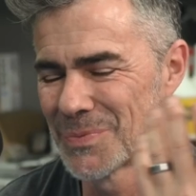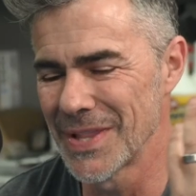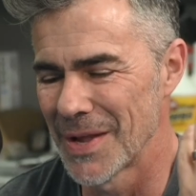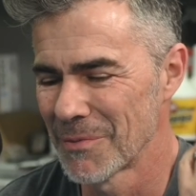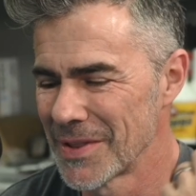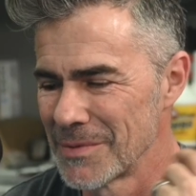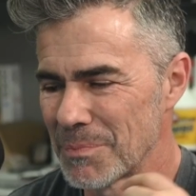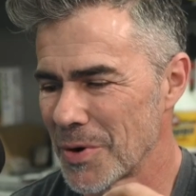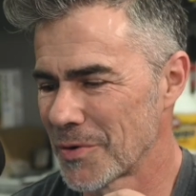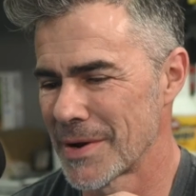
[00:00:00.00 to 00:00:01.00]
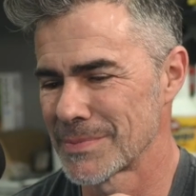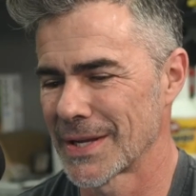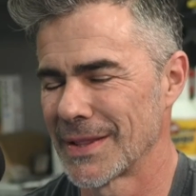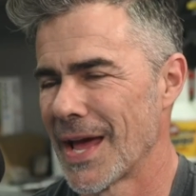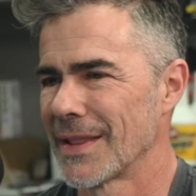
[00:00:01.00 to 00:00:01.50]
when they run programs
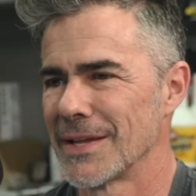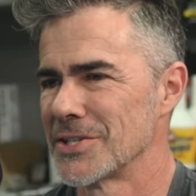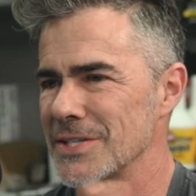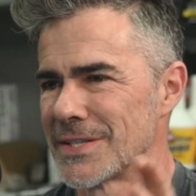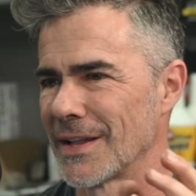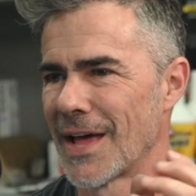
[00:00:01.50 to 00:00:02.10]
like that, they just sell